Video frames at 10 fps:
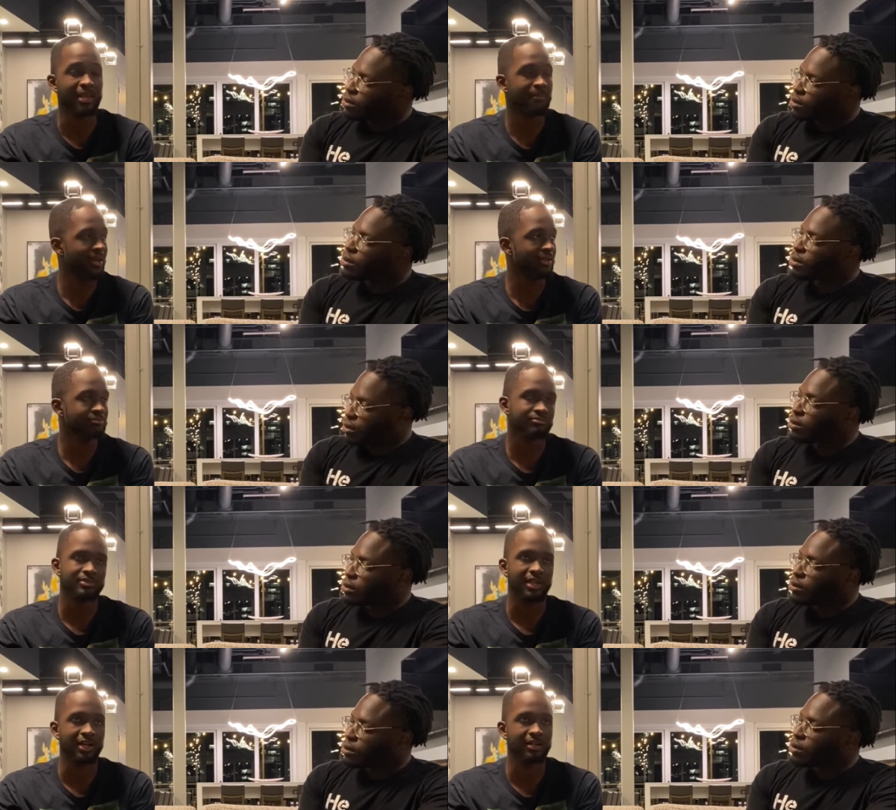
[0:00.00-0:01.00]
Speaker 1: and bad,
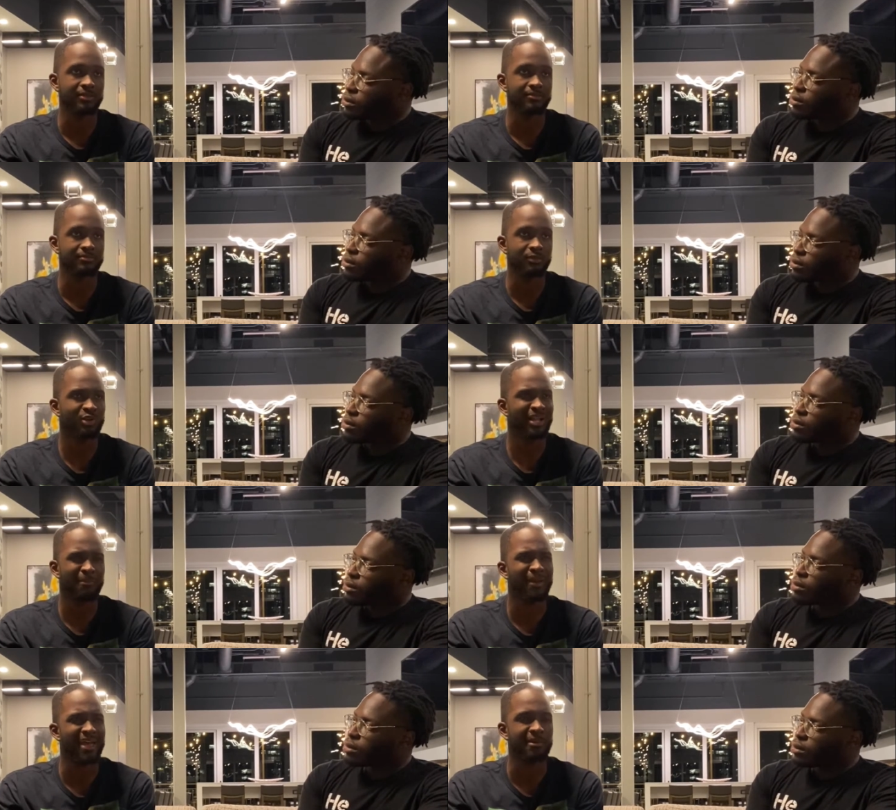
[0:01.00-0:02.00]
um, or
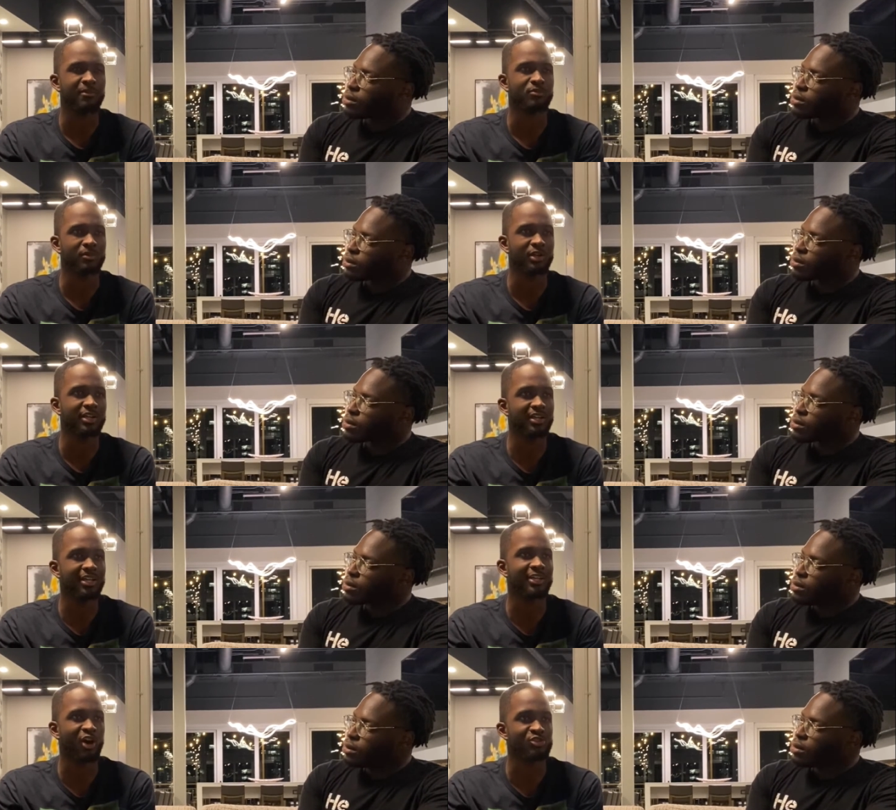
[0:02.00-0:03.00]
not bad,
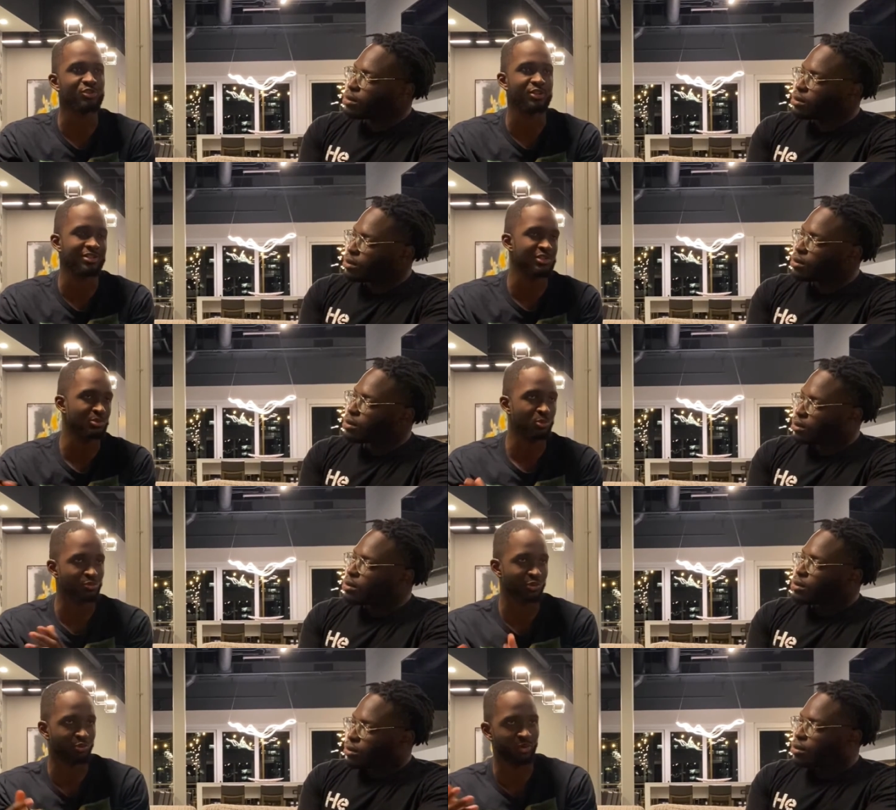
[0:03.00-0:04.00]
good, and also there's like some room
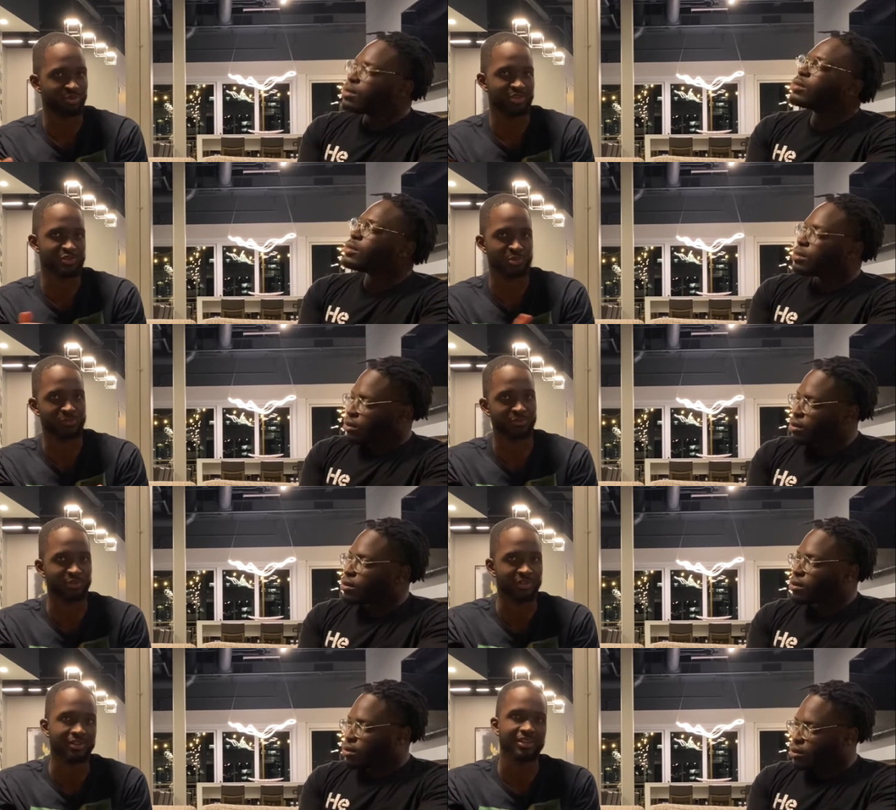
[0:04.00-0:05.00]
for growth and there's room
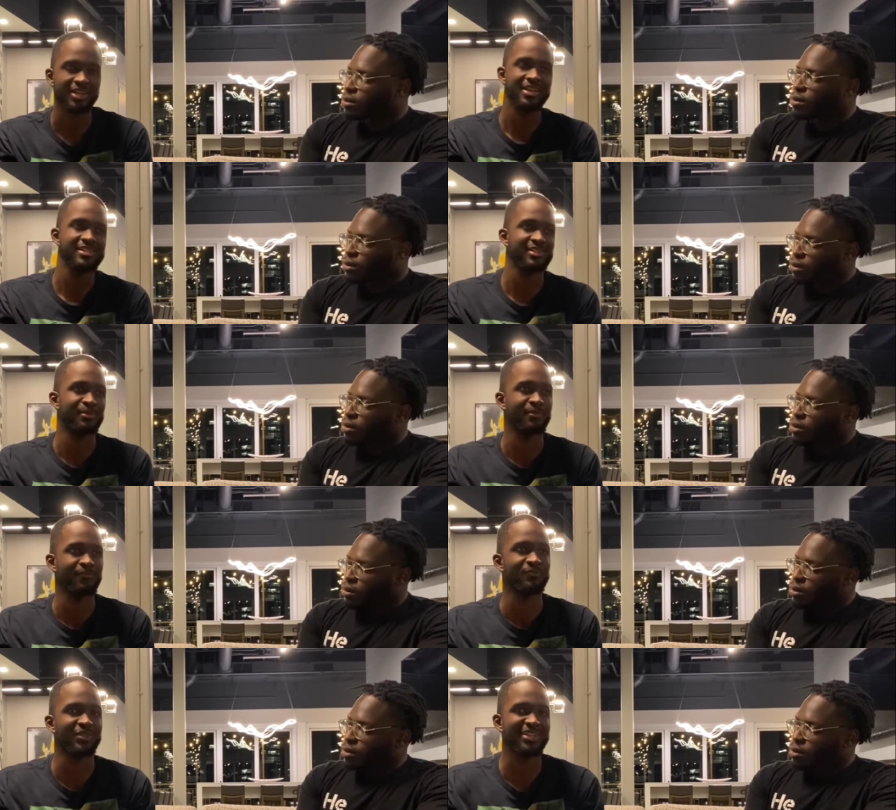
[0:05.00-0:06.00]
for
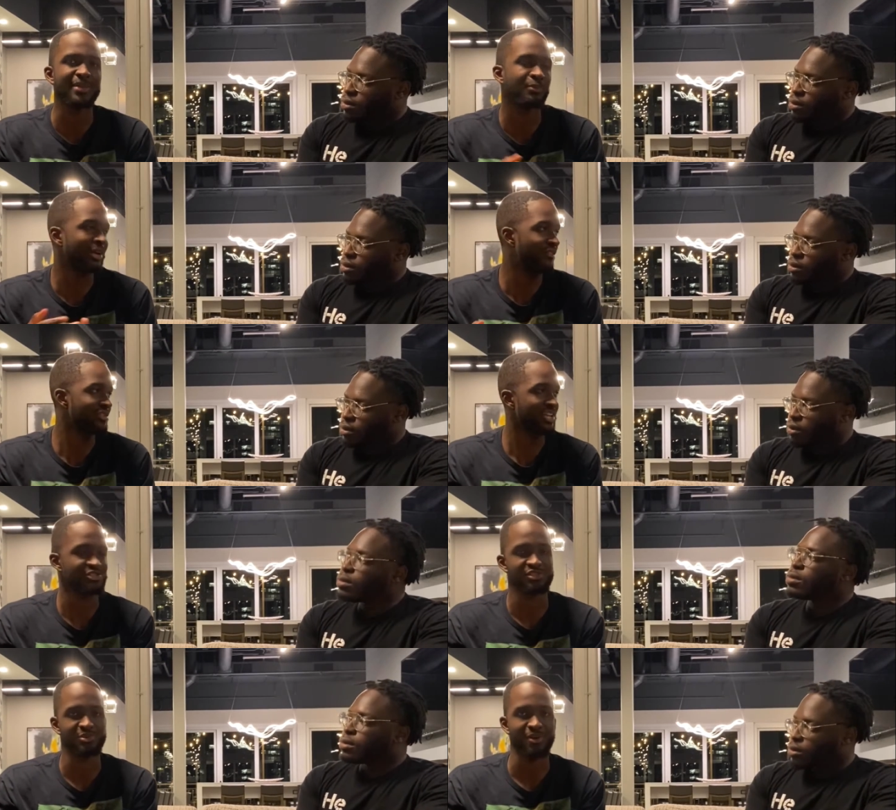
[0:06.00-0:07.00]
some deeper
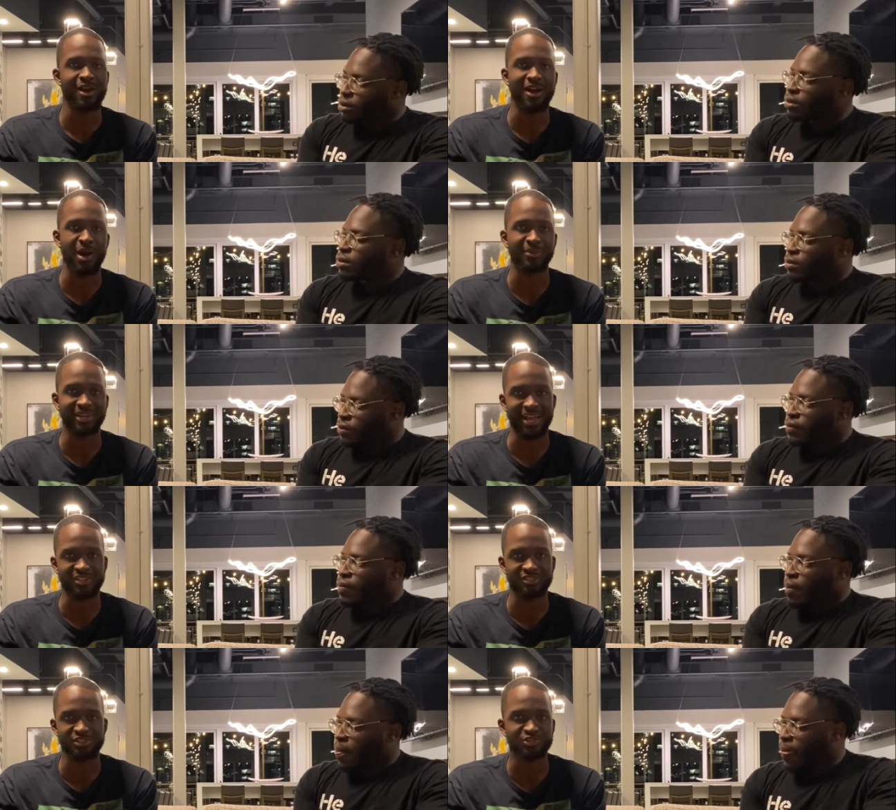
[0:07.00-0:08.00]
conversations around how we can
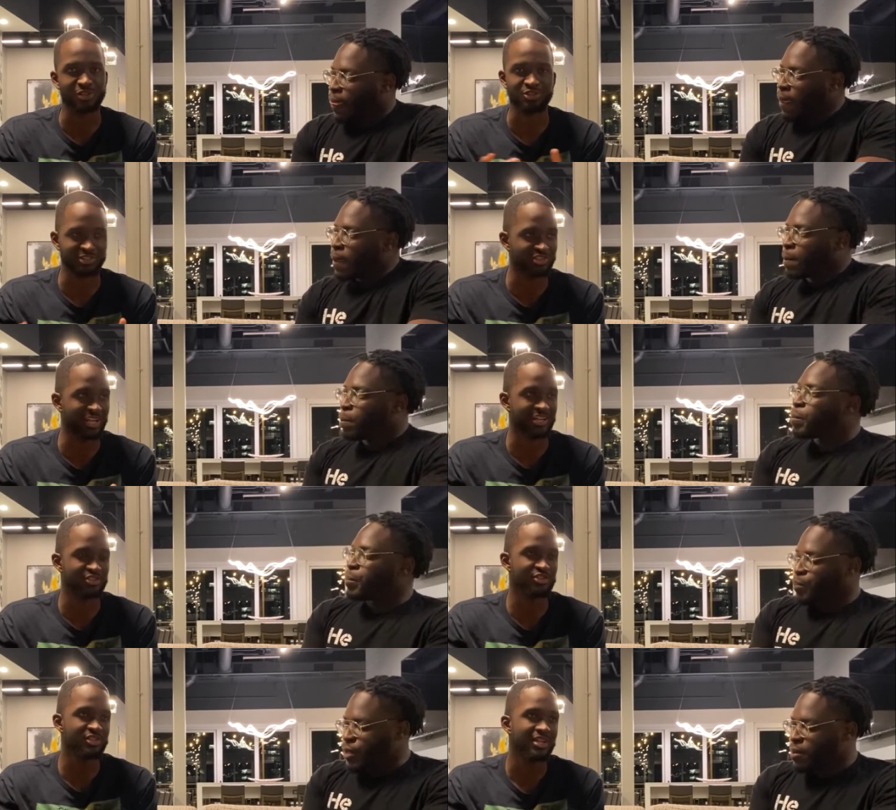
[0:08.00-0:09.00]
actually structurally change
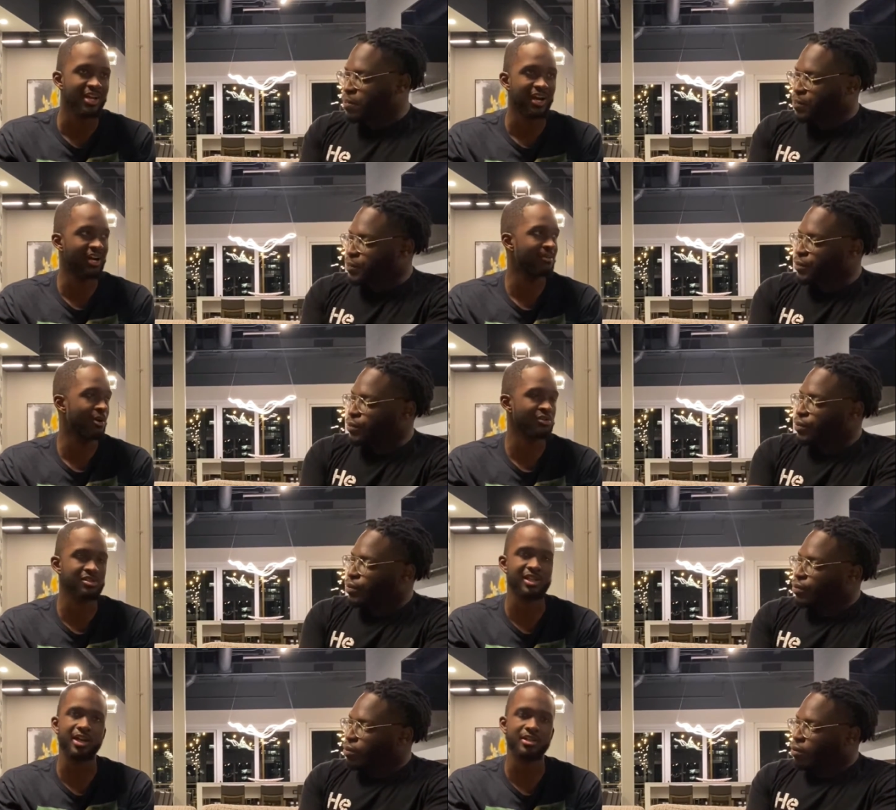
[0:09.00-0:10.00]
yeah. um, our
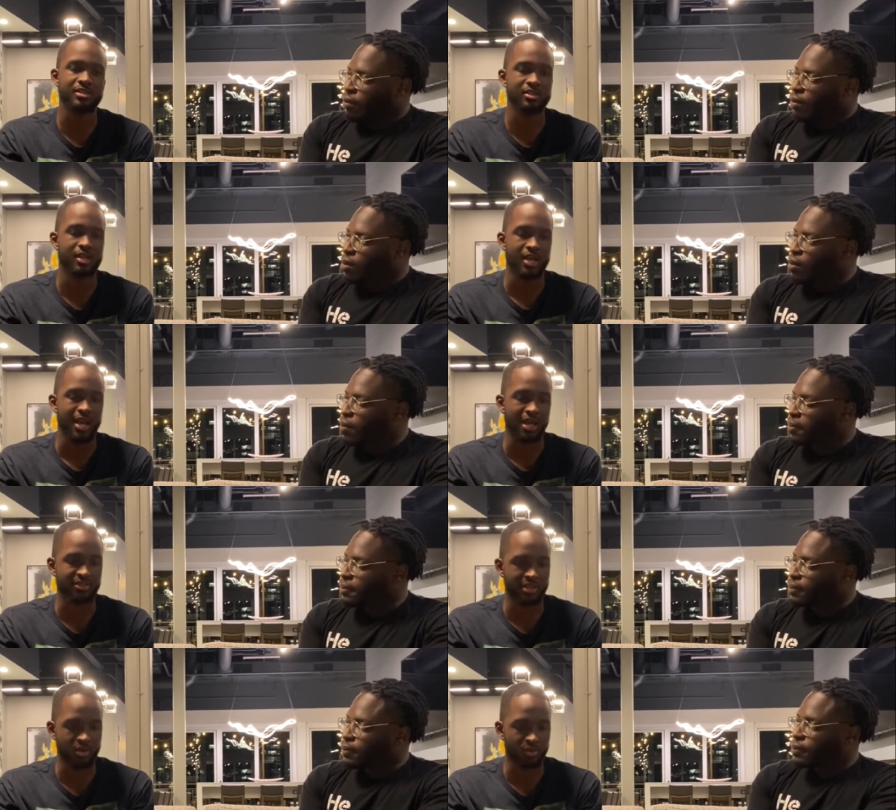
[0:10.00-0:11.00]
societies. I
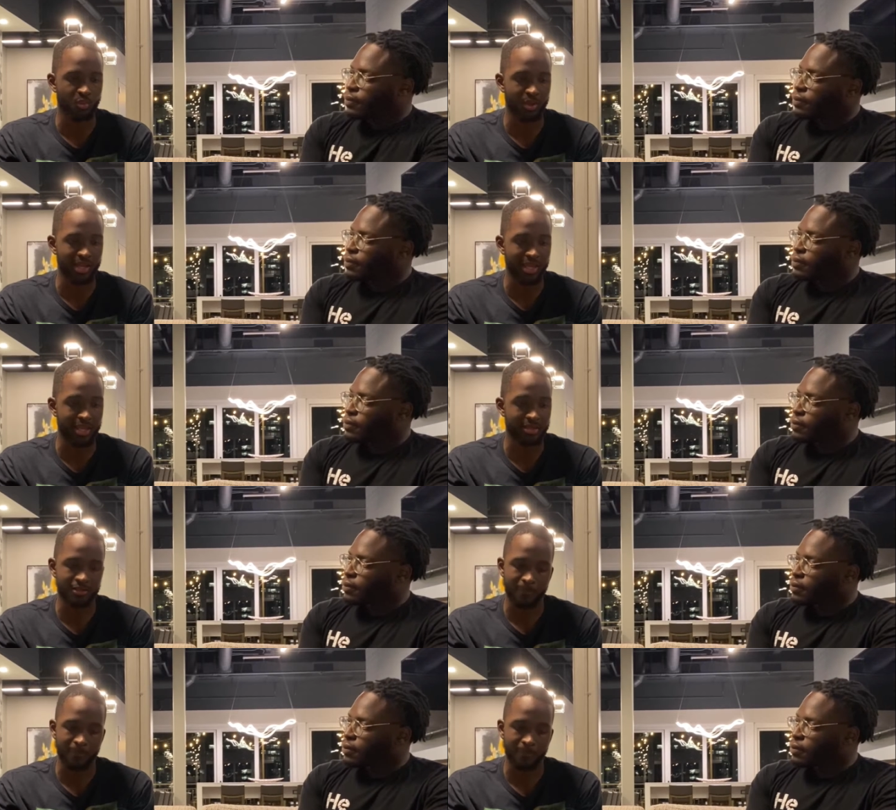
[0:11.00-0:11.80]
think on the one hand,